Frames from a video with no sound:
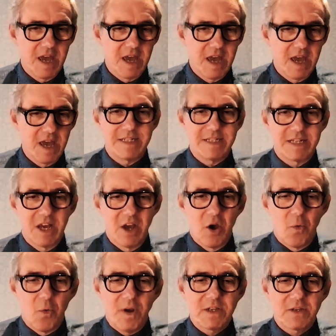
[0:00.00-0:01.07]
And
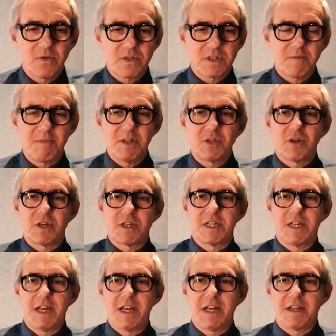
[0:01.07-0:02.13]
we saw some
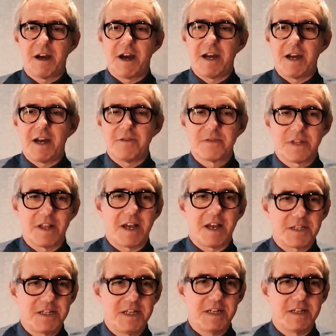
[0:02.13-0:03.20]
interesting dials last
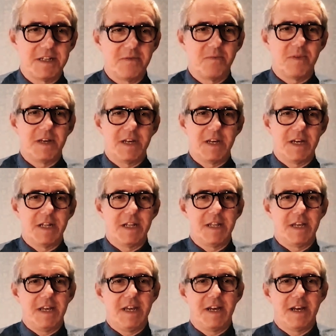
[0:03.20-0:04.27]
year, didn't we? In
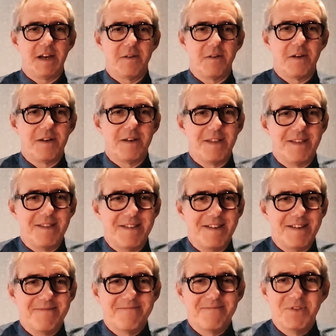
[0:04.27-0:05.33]
the uh, in
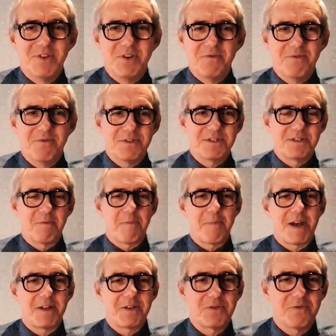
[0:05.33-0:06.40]
the new Oyster
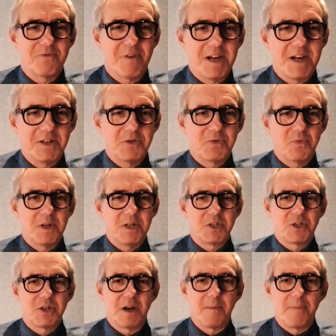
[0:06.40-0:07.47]
Perpetual range,
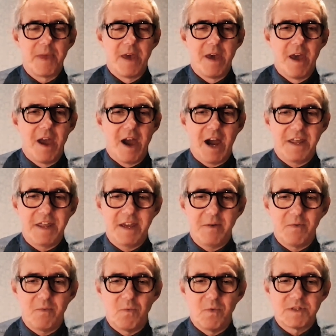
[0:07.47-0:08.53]
which um, I think
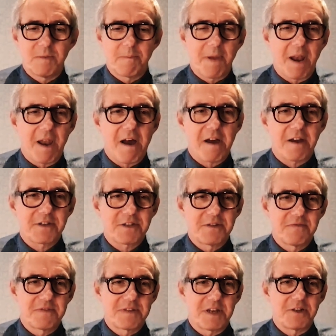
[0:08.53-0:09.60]
was a blast
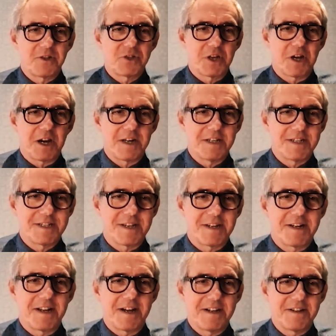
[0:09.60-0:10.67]
of sunshine and
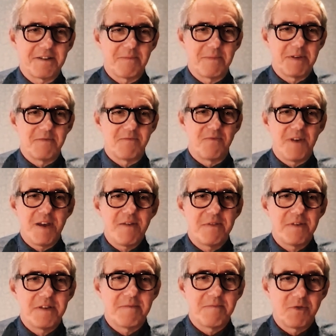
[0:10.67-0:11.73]
sunlight. I mean,
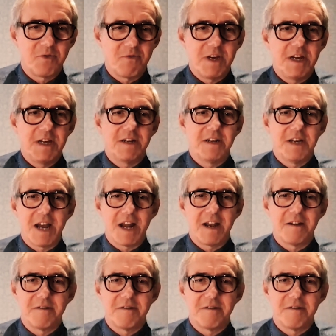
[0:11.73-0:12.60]
vivid green, yellow,